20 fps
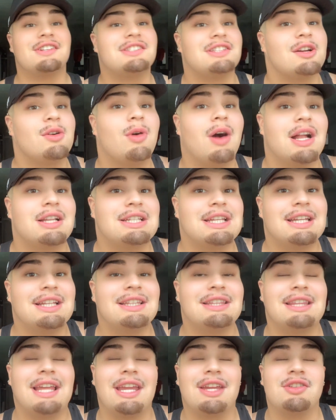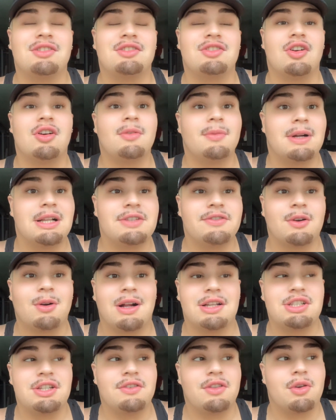still watching, thank you so much for
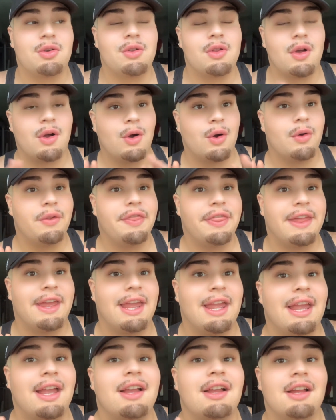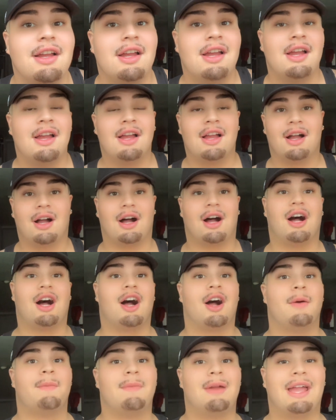watching through the whole thing.
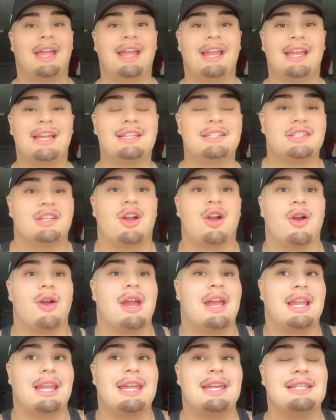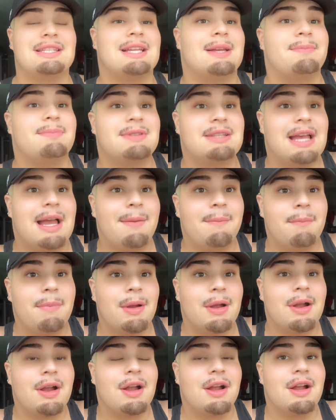It is currently
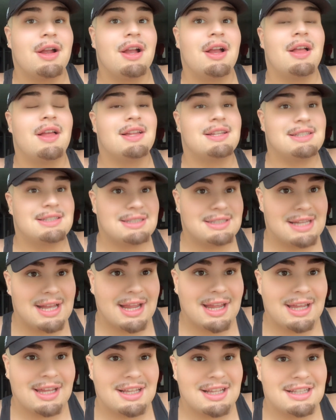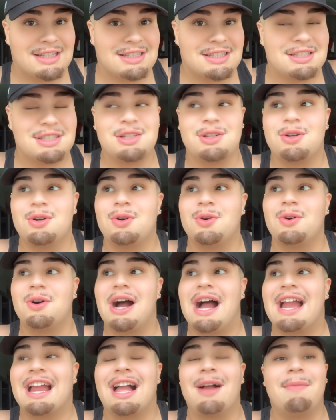September 2nd,
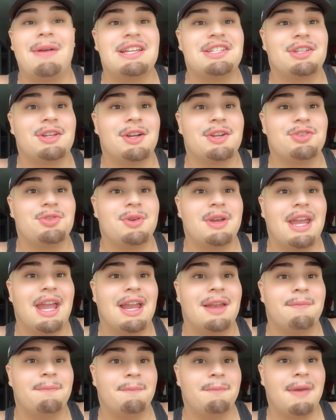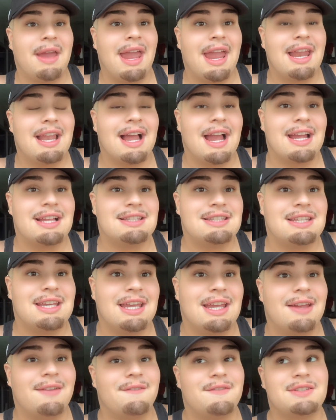so I got my surgery in May
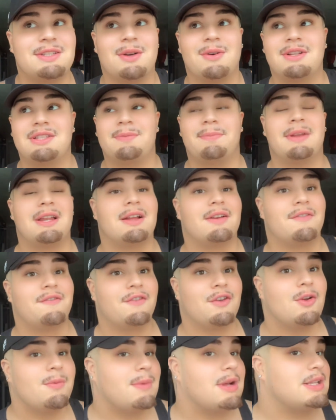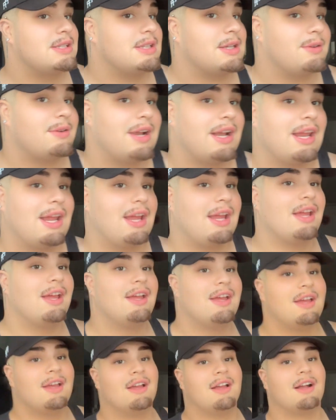19th, so it's been a few months already.
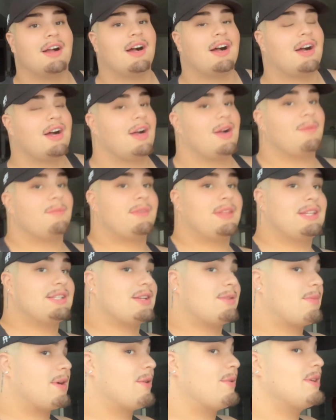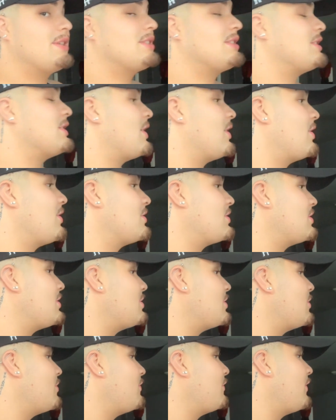These are my results
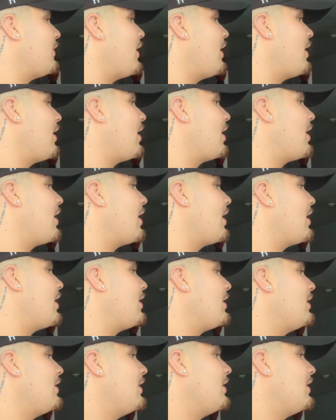so far.